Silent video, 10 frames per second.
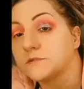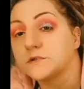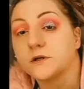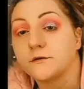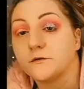It's
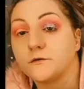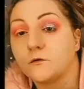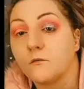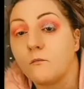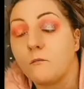getting there
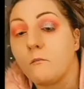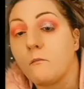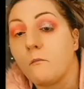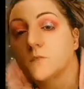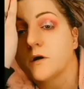
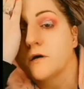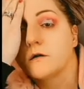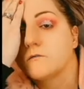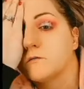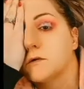though. I
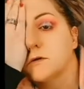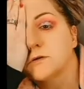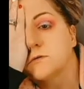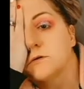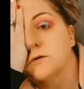don't like
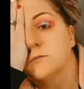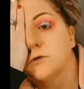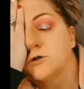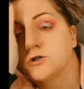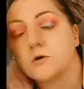this one as
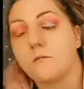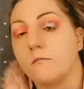much.